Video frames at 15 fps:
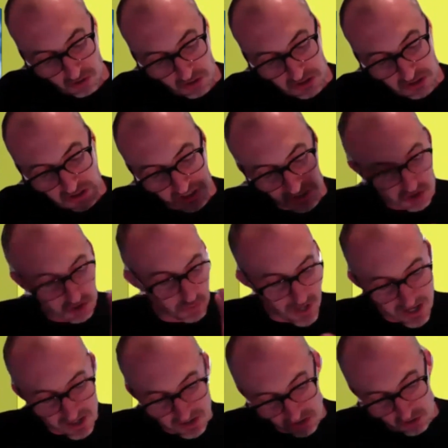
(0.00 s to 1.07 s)

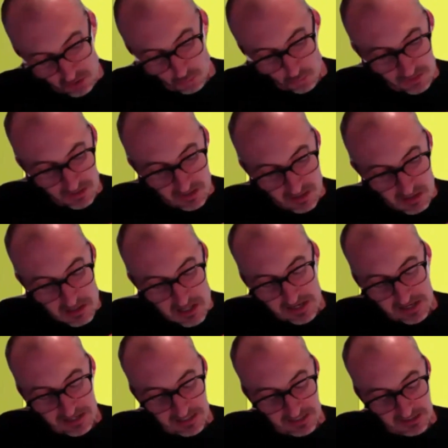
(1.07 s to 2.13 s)
situate you within a
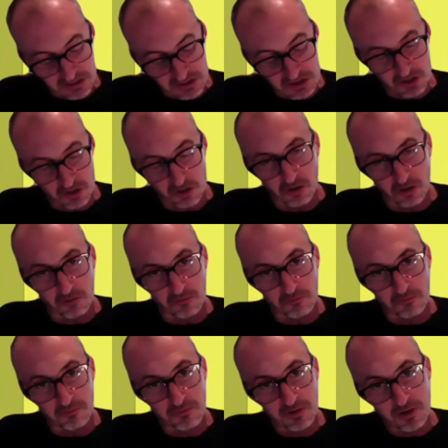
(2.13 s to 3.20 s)
lineage of
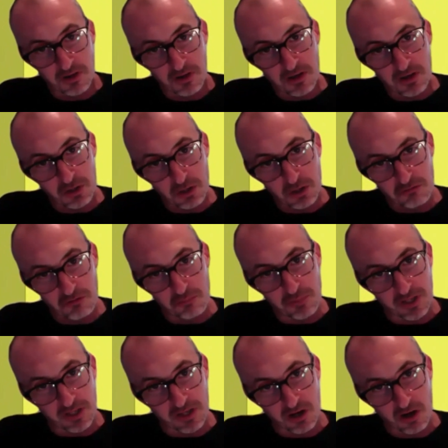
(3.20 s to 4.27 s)

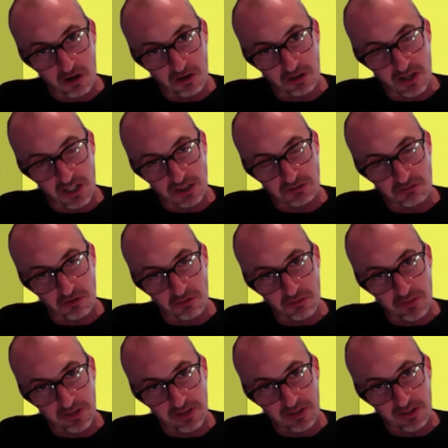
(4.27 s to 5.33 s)
European architectural
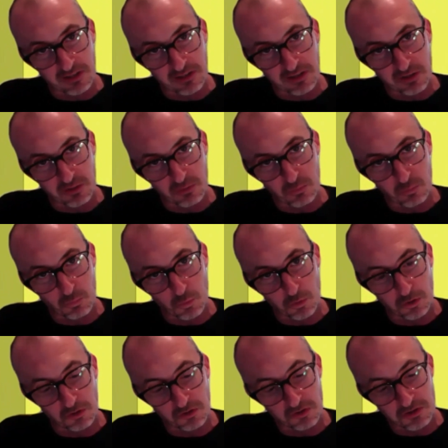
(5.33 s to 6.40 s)
thinking that would